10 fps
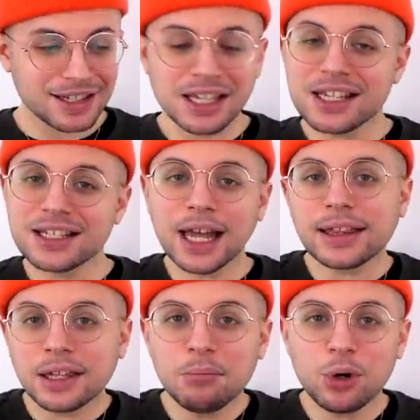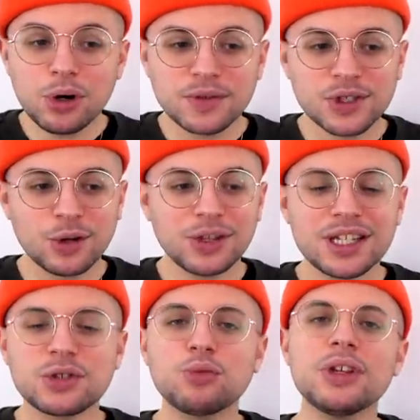He's got the move. So
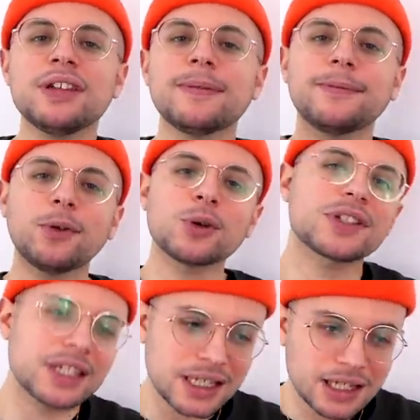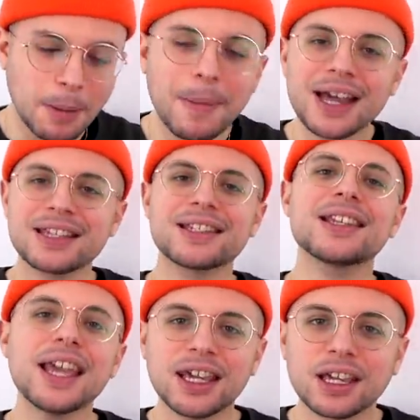this reinforces my
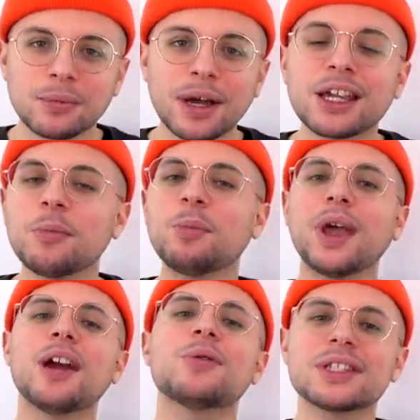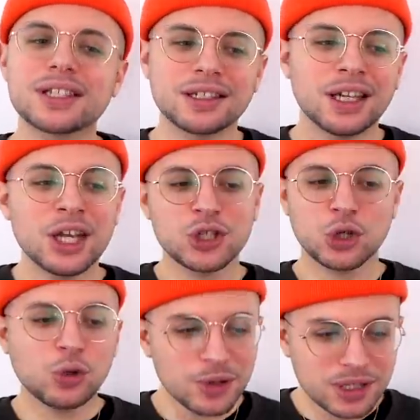saying, my comparison
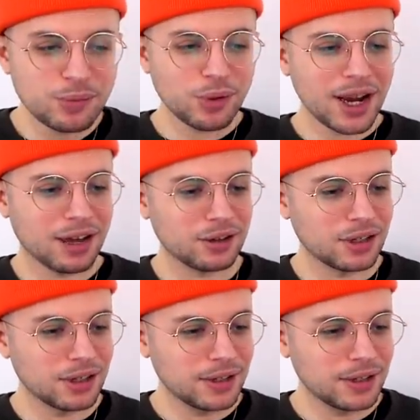to Chris Brown.